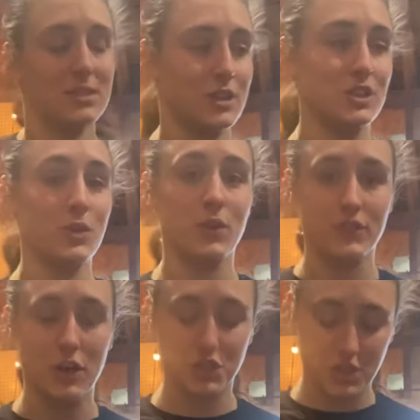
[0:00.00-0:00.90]
It's also for
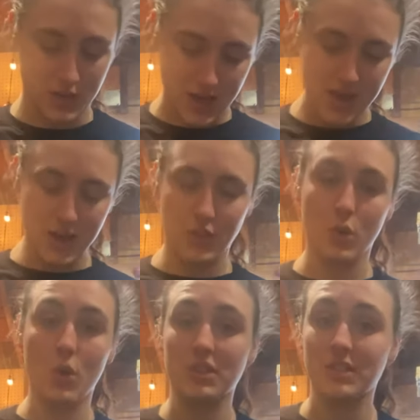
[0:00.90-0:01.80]
function. And the
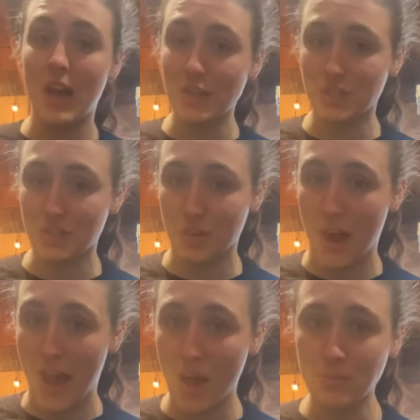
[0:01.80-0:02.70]
core is not just your
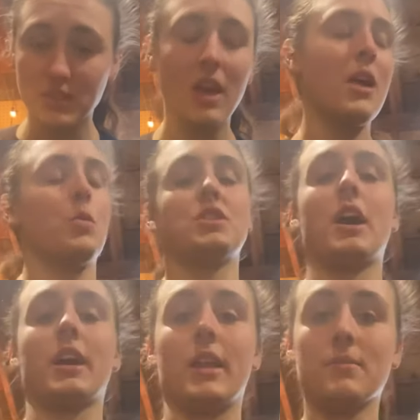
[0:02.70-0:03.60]
abs. We're
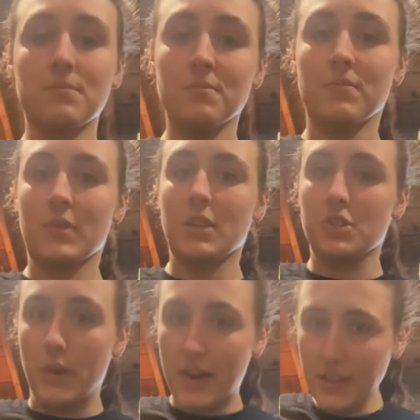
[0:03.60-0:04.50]
talking
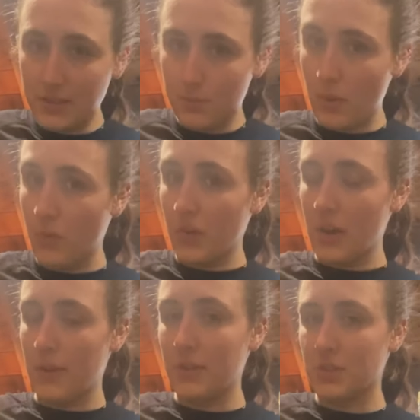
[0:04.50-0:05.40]
serratus. People forget
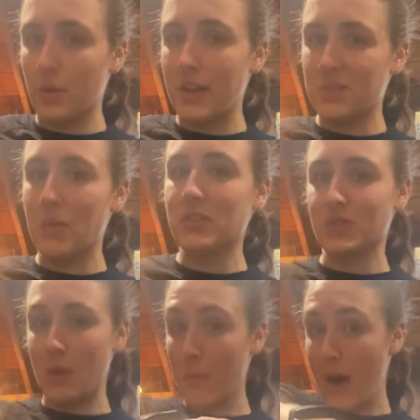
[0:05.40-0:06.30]
about the serratus
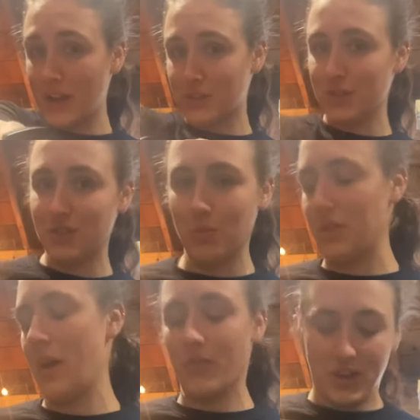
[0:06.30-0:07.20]
muscles, my boxers. You will
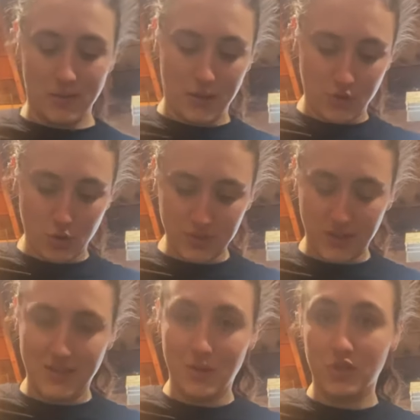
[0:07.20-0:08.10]
not forget about those
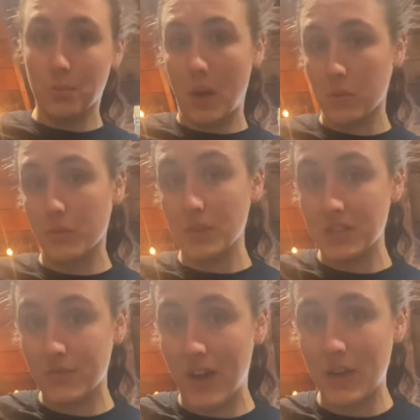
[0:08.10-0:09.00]
because those are probably really
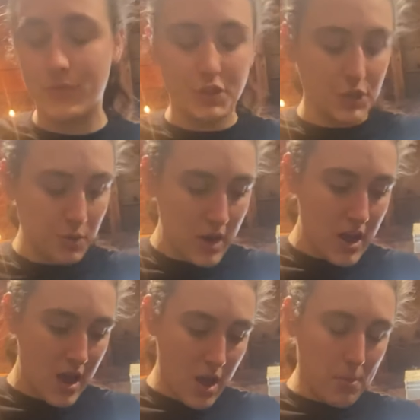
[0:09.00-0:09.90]
defined for you.
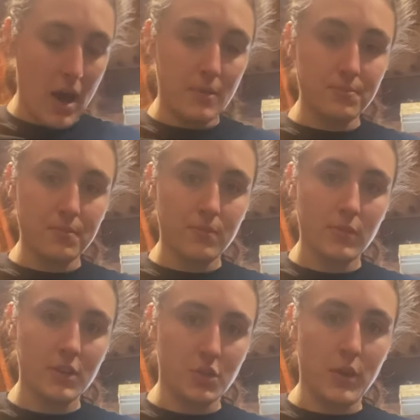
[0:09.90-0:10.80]
But
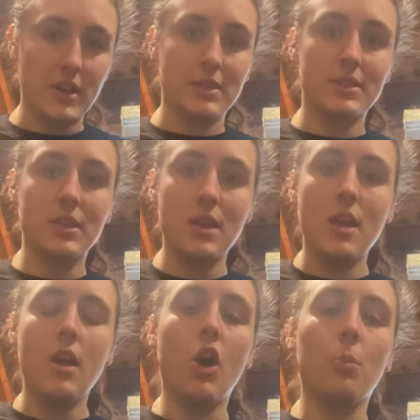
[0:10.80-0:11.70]
serratus,
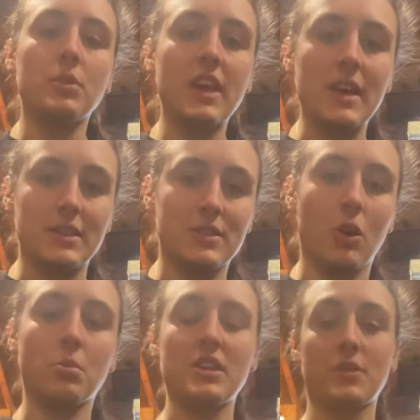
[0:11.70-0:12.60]
obliques.
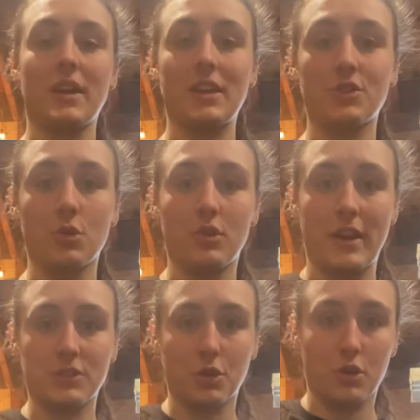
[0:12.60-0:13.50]
Obliques got internal and
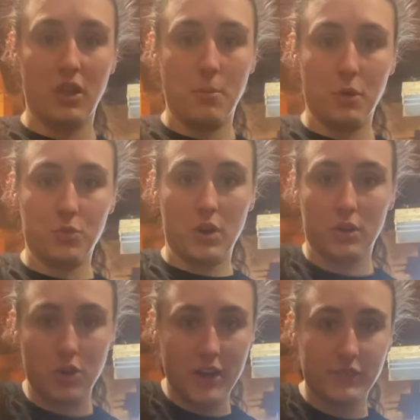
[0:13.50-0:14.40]
external. They both run
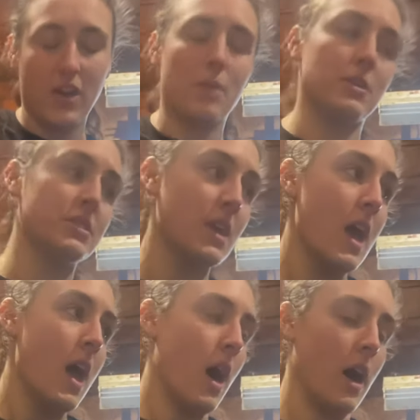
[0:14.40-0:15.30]
cross fibers.
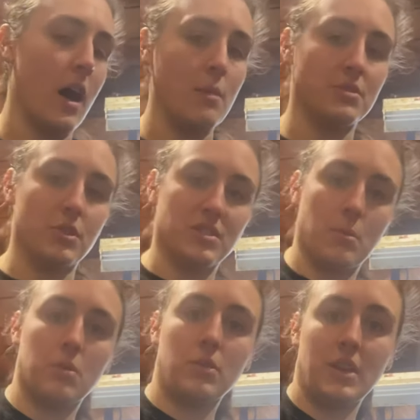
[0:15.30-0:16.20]
So
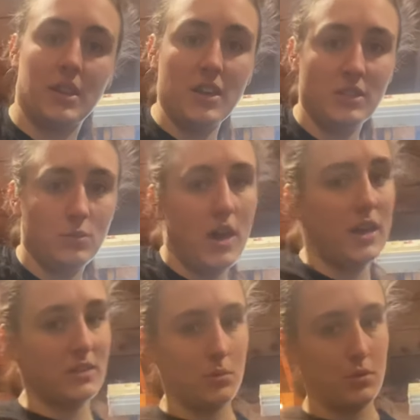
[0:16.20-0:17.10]
some are running this
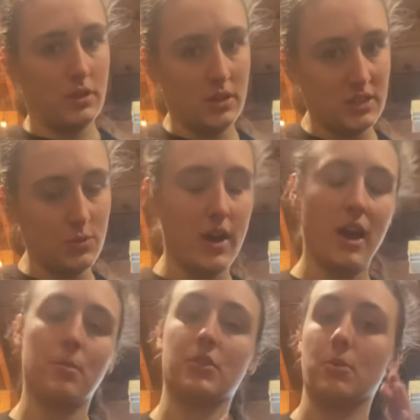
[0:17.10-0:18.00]
way, some are running this
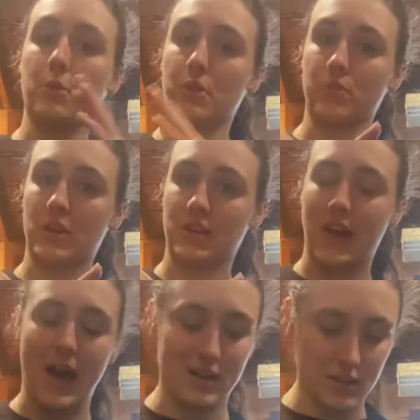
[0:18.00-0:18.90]
way, but they're both running
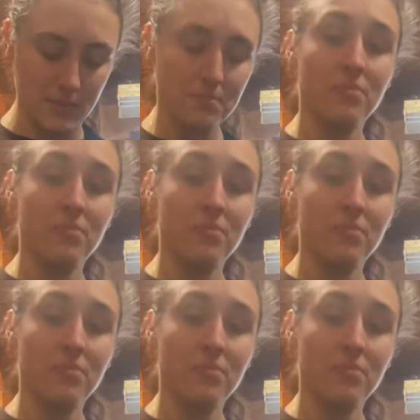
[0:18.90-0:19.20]
diagonally.